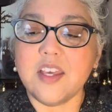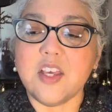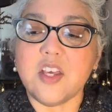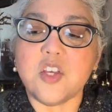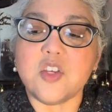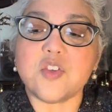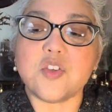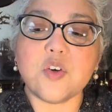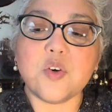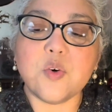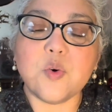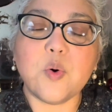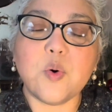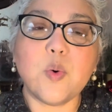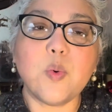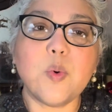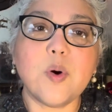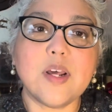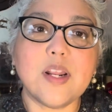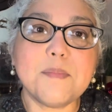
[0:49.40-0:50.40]
so
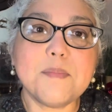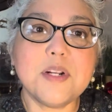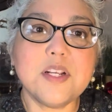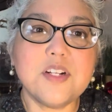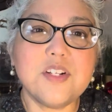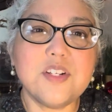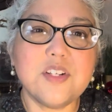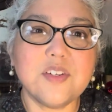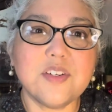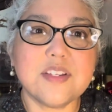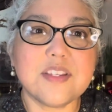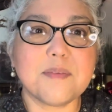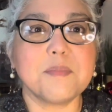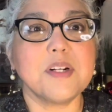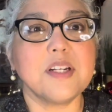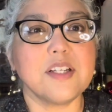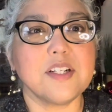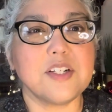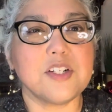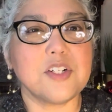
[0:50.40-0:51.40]
what I'm gonna do is I'm
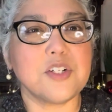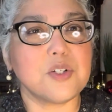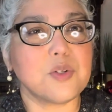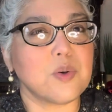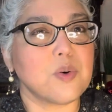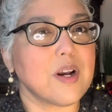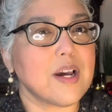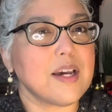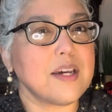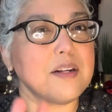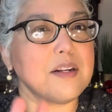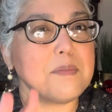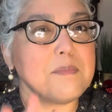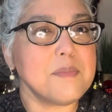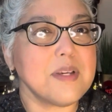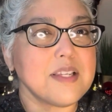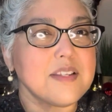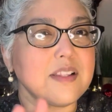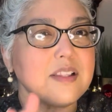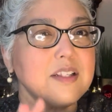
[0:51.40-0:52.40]
gonna try to
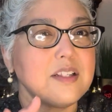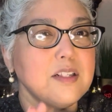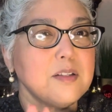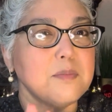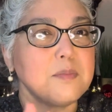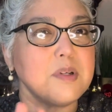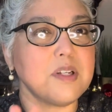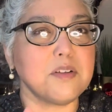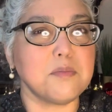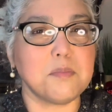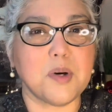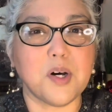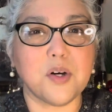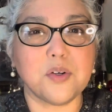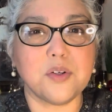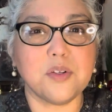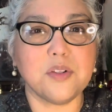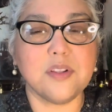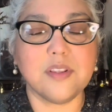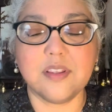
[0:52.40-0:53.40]
mix a little bit of
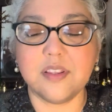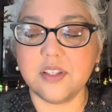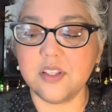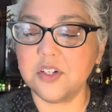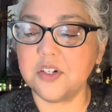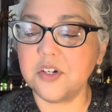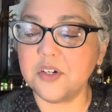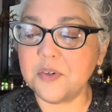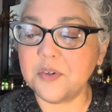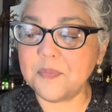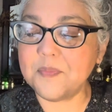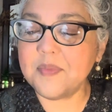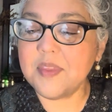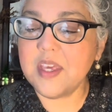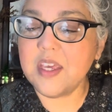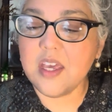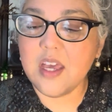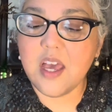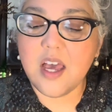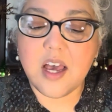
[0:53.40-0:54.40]
both, you know.
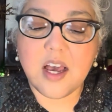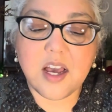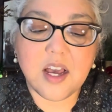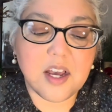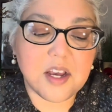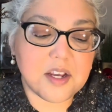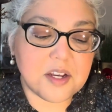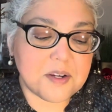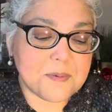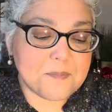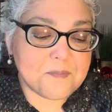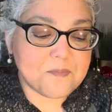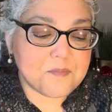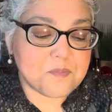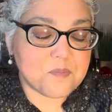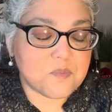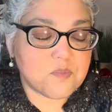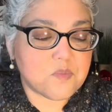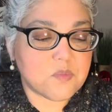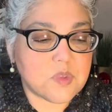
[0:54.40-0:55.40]
Um,
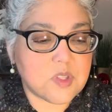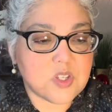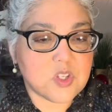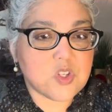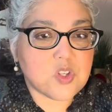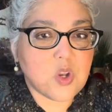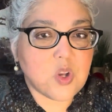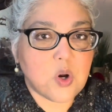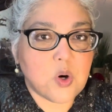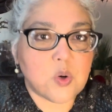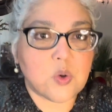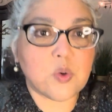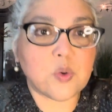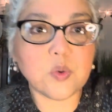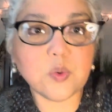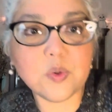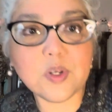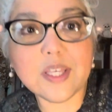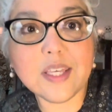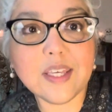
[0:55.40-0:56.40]

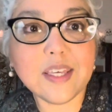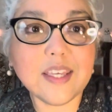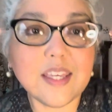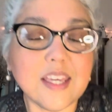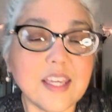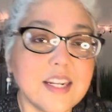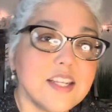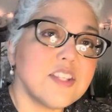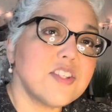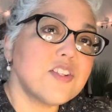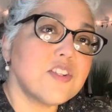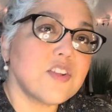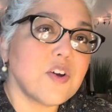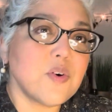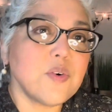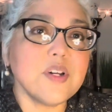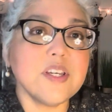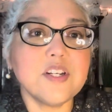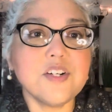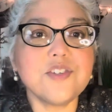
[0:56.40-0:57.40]
so, and it's
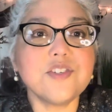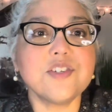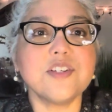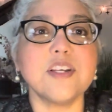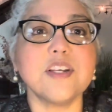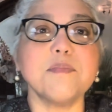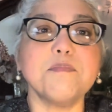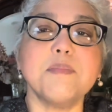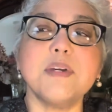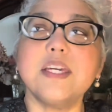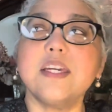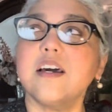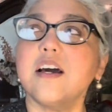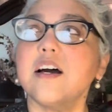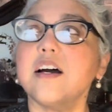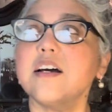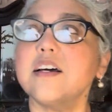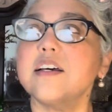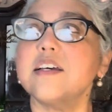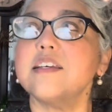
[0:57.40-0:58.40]
so interesting
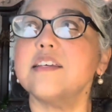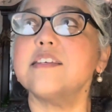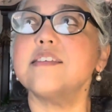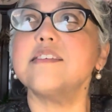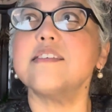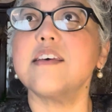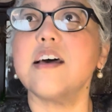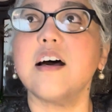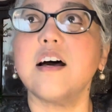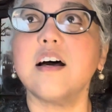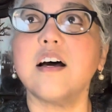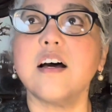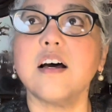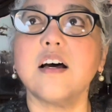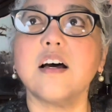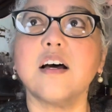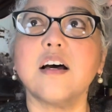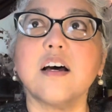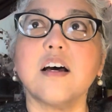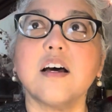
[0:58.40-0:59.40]
because.
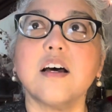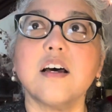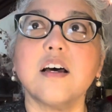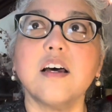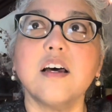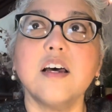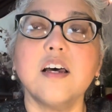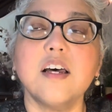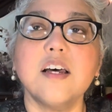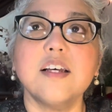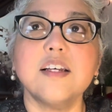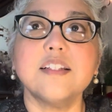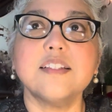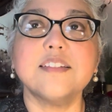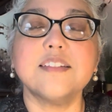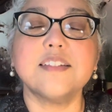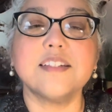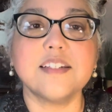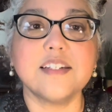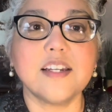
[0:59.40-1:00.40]
Uh,
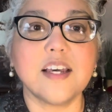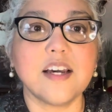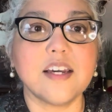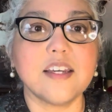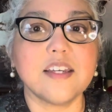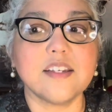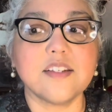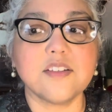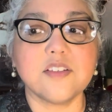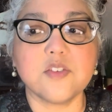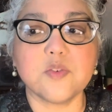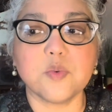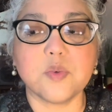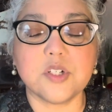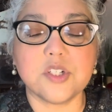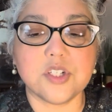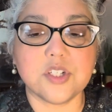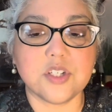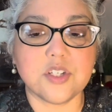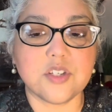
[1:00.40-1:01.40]
tonight,
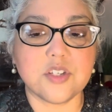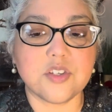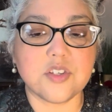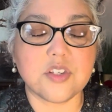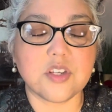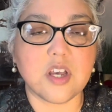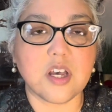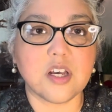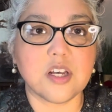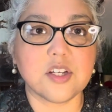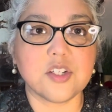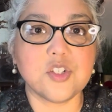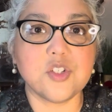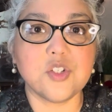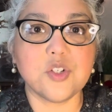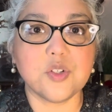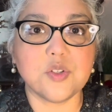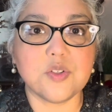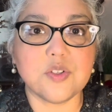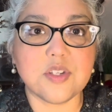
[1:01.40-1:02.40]
which is uh,
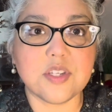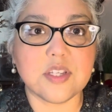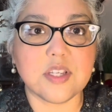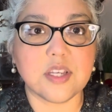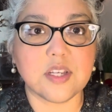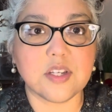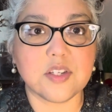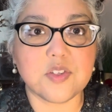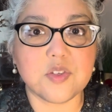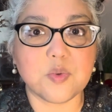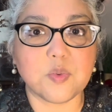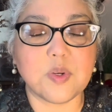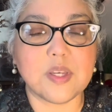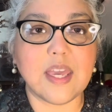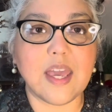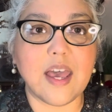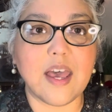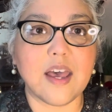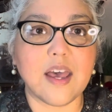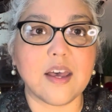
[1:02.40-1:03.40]
June 6th, we
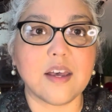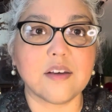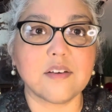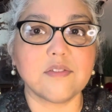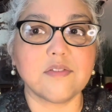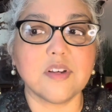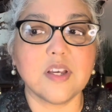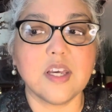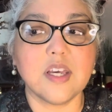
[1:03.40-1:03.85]
have